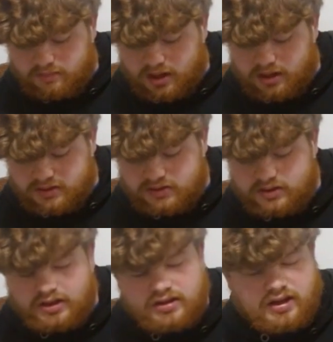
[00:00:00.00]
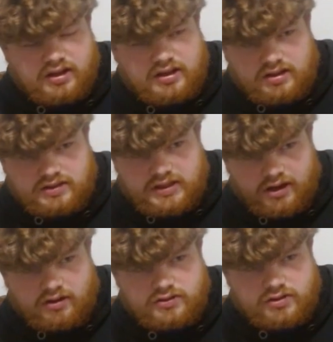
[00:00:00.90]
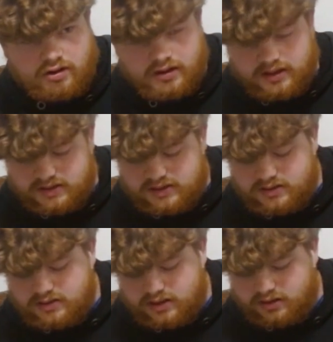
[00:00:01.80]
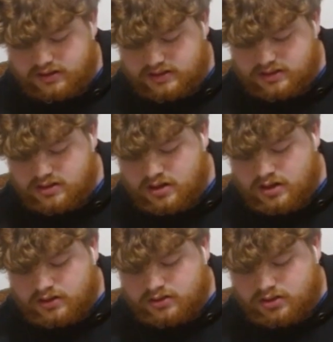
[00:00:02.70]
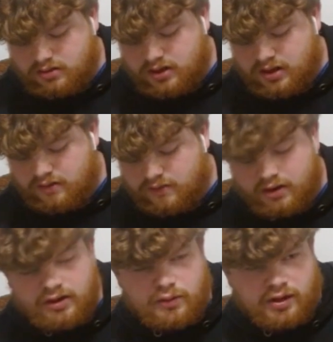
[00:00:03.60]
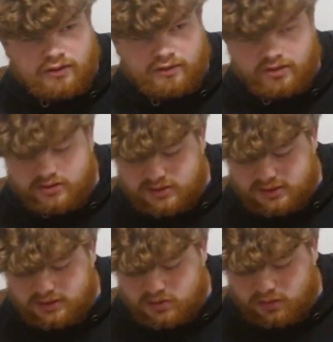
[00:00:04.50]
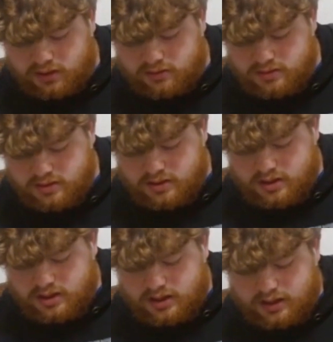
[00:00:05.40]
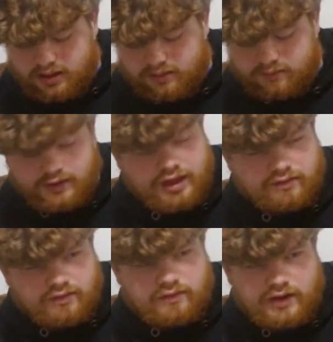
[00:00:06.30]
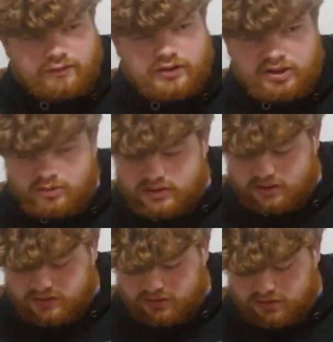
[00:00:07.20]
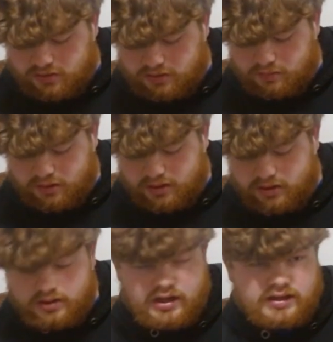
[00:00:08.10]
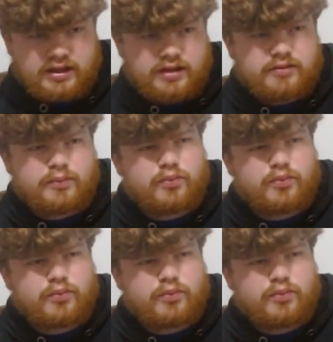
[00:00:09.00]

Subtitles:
I also think that Terry Eason doing very well for Houston as well. And Van Vliet was also doing pretty good. I think